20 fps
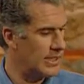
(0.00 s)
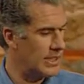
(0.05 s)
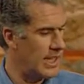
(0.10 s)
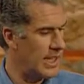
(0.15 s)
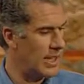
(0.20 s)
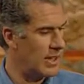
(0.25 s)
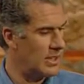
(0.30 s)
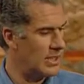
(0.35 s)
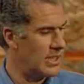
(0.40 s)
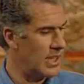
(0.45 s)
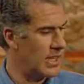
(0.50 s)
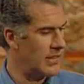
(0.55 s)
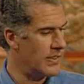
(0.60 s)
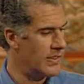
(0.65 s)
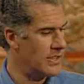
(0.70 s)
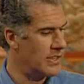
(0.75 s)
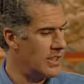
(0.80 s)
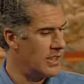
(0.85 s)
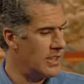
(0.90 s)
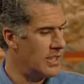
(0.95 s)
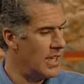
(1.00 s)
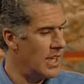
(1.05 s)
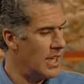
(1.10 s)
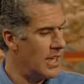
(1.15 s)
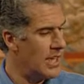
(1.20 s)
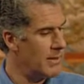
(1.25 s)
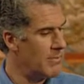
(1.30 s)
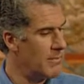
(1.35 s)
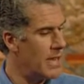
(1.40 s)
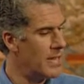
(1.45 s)
say on television that
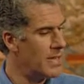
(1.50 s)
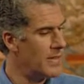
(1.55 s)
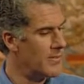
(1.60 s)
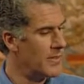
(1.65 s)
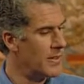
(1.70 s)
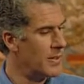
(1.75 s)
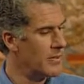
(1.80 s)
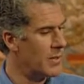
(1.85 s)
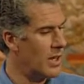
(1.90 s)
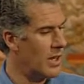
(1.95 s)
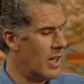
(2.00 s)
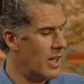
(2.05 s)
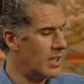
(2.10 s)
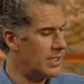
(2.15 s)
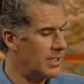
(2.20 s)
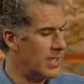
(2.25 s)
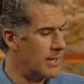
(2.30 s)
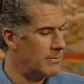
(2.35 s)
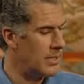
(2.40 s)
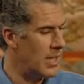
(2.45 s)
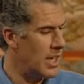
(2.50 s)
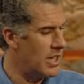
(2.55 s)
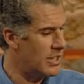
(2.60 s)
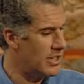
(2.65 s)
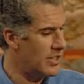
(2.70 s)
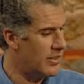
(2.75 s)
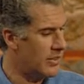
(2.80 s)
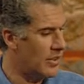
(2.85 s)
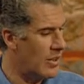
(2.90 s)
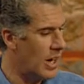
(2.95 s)
he made the film The Last
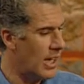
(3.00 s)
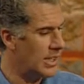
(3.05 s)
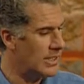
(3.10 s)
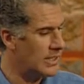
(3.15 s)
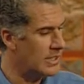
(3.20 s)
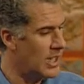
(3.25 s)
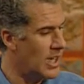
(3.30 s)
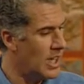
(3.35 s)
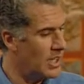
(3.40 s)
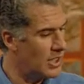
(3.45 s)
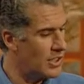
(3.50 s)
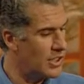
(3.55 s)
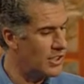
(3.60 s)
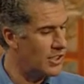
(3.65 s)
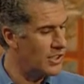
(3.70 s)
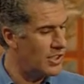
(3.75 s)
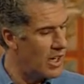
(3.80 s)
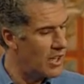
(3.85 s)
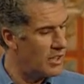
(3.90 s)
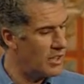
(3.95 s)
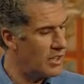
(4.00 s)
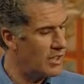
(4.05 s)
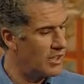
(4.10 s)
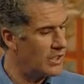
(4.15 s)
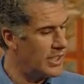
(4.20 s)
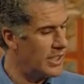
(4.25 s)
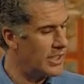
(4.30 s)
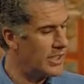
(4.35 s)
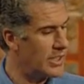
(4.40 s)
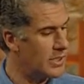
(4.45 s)
Temptation of Christ to show that
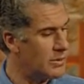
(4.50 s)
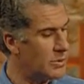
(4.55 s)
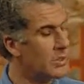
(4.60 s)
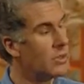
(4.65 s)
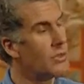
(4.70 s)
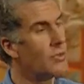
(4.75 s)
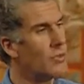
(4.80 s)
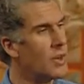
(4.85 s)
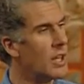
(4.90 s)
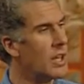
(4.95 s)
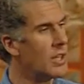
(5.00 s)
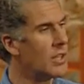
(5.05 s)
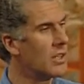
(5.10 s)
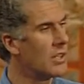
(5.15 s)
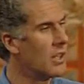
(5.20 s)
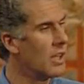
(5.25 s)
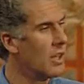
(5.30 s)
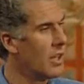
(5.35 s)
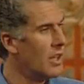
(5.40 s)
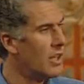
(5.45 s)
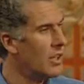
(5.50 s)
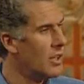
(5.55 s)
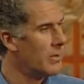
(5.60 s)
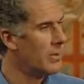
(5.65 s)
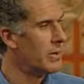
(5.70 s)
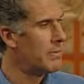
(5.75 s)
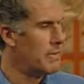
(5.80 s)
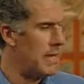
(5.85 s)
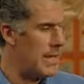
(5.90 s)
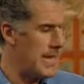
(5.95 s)
Jesus was a real
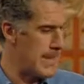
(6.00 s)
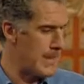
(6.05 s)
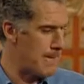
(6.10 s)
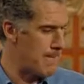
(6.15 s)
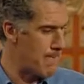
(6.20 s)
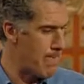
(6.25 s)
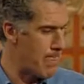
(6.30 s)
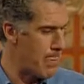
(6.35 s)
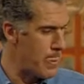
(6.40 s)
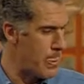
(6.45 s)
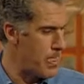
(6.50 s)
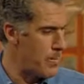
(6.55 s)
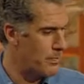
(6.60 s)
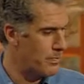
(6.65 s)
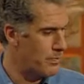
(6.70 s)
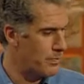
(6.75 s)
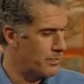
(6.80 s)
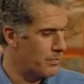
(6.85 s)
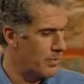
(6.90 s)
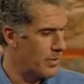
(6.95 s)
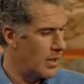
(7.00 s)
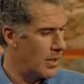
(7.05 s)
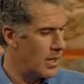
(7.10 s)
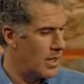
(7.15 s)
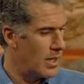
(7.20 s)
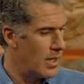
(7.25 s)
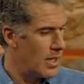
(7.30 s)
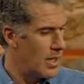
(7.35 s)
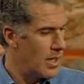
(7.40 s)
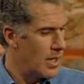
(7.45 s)
human being.
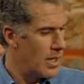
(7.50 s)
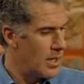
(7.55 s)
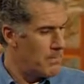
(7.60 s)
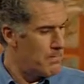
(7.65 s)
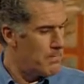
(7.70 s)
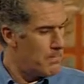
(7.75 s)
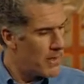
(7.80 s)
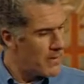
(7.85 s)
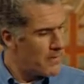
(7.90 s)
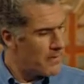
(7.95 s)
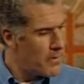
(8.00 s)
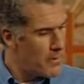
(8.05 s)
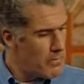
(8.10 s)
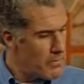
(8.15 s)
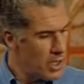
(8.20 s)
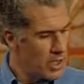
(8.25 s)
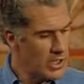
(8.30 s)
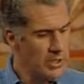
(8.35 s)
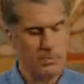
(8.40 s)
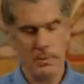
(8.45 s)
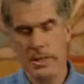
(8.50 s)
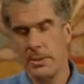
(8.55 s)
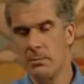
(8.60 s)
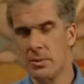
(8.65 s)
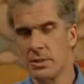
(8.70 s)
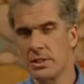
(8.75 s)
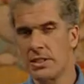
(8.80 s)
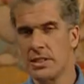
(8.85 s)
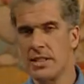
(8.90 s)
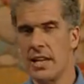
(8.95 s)
But for most
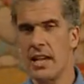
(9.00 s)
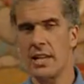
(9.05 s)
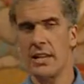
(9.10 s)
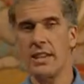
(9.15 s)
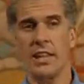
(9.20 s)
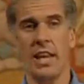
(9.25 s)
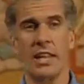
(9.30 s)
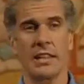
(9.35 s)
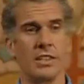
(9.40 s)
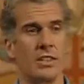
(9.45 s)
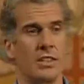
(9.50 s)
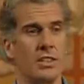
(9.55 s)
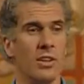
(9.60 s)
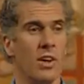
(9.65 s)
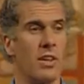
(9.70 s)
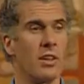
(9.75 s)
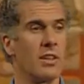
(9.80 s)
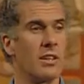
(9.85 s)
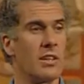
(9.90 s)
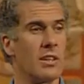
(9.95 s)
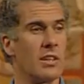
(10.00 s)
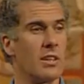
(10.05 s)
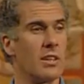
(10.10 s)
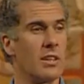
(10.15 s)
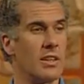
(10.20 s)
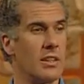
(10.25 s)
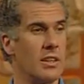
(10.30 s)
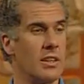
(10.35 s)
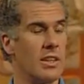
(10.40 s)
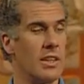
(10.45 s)
people today, that's not
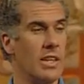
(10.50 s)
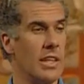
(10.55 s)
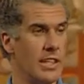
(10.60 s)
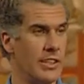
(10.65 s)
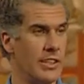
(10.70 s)
the